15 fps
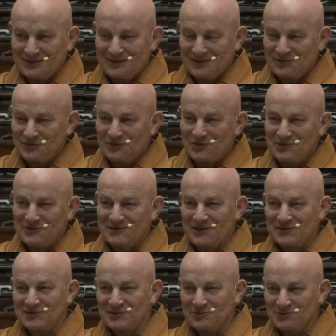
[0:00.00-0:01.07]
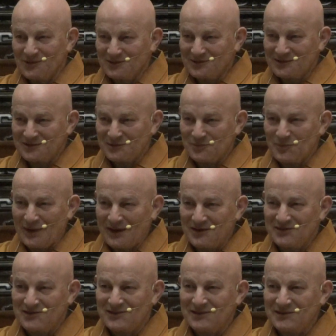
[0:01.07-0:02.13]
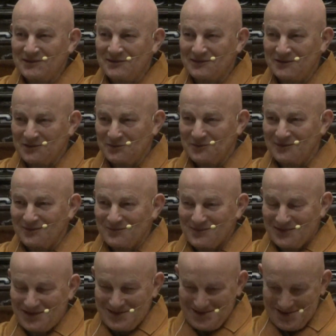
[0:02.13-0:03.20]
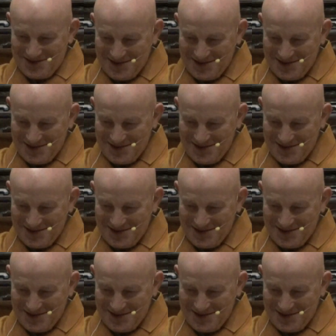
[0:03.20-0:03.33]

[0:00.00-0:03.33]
if you just want the placing, it,